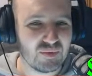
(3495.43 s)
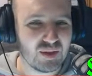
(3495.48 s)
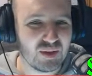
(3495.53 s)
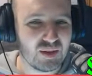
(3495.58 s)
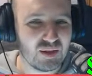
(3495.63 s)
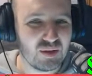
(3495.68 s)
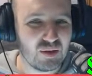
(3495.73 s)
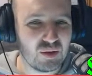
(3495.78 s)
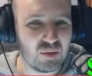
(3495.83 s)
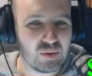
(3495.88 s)

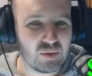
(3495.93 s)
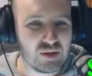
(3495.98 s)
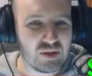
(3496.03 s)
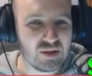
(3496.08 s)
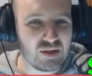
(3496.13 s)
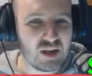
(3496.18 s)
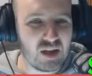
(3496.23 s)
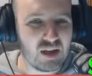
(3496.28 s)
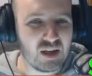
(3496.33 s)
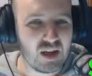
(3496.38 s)
Gubbins is
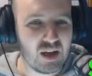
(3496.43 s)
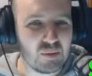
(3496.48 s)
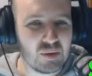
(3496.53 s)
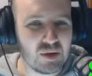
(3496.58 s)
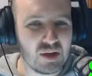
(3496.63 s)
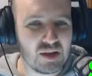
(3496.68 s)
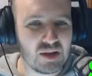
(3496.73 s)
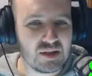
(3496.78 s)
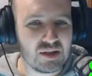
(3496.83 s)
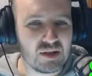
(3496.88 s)
saying
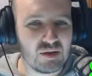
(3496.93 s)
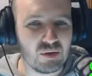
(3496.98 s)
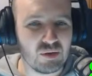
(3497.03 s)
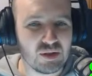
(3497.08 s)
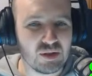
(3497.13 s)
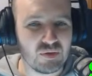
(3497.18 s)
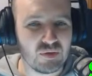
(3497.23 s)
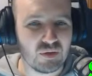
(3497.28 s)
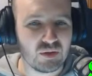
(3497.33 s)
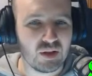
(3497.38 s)
kamikaze
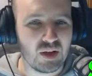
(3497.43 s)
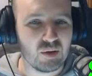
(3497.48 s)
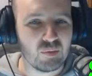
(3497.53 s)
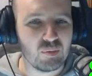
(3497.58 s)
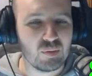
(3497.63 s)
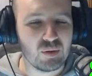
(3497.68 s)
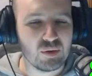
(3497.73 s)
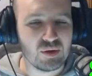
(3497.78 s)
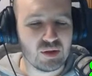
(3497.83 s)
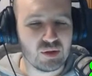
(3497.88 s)
grots for tank
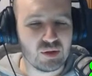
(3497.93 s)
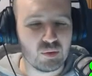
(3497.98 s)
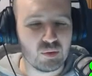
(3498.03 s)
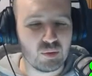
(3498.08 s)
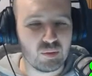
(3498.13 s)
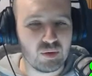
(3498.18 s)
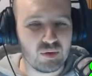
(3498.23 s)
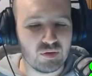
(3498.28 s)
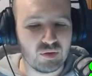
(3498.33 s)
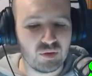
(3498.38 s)
posters would
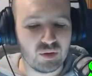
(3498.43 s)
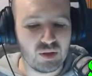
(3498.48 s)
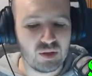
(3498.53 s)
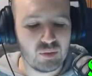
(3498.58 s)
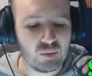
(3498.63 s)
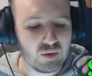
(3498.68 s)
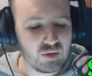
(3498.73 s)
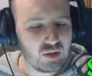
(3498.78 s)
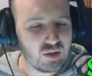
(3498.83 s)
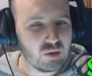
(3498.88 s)
be funny.
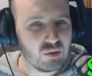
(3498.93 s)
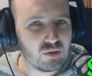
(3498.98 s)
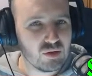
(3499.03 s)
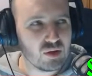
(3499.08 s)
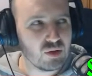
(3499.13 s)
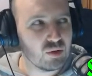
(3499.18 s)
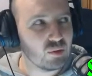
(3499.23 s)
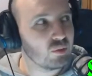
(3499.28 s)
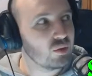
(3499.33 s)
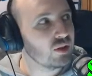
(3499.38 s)
Well, they done
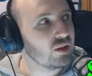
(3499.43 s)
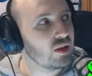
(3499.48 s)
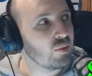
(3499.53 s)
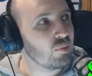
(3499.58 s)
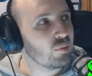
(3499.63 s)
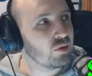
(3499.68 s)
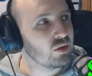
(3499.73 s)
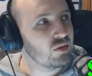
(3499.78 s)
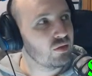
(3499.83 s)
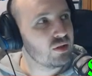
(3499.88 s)
something like that
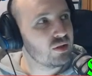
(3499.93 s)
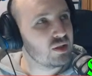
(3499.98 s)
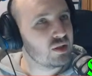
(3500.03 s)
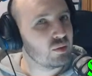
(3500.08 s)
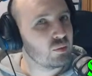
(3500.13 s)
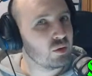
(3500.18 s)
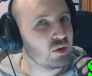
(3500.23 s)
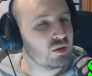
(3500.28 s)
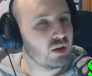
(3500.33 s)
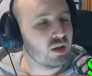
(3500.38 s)
previously
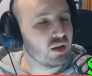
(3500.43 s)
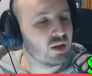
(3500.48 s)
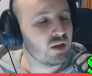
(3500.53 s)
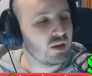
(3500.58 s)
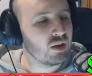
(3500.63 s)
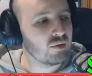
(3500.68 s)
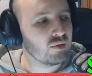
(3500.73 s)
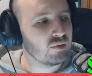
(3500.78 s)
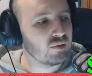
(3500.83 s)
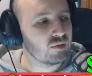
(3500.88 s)
with
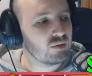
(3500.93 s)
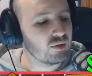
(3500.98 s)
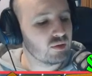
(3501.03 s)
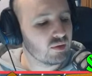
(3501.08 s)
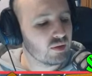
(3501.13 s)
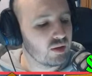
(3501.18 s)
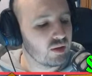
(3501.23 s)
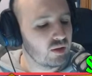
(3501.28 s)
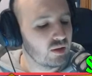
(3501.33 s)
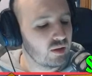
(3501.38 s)

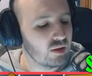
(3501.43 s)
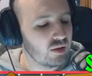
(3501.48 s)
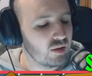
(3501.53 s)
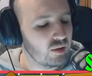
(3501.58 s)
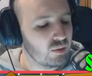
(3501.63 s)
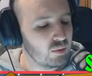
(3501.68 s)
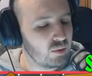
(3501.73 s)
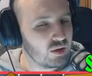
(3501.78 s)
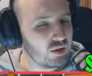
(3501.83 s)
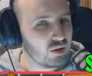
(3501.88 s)

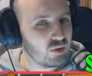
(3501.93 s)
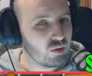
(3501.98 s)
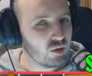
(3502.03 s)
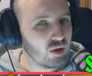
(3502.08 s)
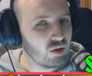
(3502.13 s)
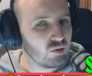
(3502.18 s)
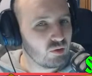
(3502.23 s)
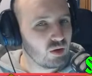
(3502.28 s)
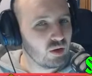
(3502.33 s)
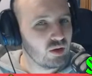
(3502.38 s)
the
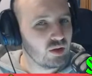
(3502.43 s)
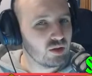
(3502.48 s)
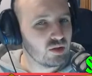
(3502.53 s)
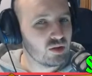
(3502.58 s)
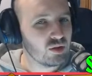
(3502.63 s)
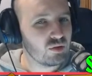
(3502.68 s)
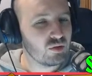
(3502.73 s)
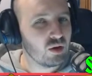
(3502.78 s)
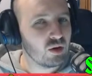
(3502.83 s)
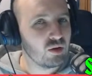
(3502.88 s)
grot rockets,
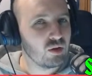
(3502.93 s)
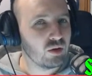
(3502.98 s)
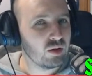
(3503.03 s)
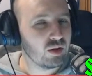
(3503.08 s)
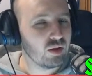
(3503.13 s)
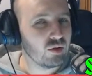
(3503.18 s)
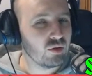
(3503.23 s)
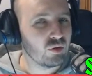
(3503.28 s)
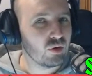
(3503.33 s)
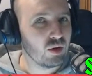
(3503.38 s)
grot
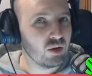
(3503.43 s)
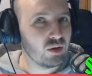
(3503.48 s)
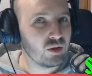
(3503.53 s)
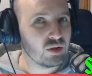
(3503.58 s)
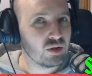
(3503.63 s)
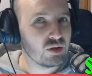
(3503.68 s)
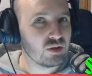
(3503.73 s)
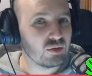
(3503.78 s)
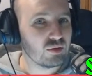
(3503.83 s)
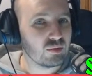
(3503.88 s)
guided
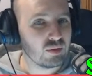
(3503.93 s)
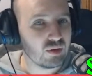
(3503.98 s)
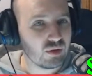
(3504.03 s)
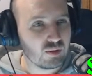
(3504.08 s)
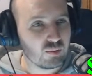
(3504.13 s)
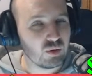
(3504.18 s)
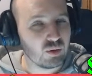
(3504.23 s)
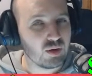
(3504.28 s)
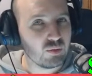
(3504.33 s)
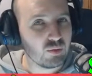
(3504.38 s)
rockets, where it
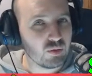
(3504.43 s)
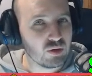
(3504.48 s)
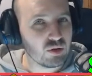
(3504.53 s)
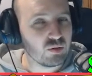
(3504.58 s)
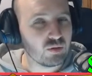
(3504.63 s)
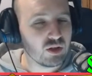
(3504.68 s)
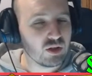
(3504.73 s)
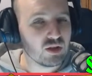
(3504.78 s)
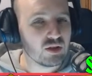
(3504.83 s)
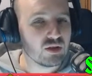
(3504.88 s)
pretty much
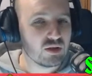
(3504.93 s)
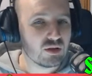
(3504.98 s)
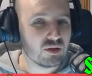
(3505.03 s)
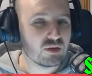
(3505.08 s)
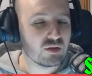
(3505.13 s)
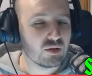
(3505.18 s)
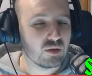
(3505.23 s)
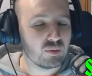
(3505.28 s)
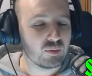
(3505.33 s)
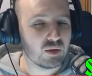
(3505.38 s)
was
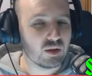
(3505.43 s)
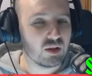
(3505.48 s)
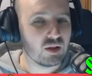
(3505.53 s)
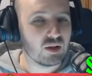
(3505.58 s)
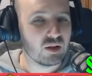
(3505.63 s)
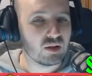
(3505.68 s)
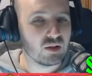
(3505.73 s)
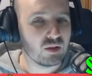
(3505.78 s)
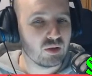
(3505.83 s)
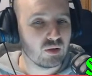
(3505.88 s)
something
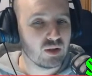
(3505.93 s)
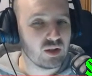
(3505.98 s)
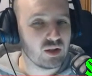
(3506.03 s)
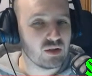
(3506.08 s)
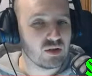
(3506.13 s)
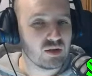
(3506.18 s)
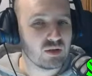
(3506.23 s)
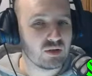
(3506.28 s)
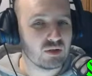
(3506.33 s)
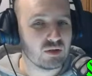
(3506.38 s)
along the
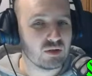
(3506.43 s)
lines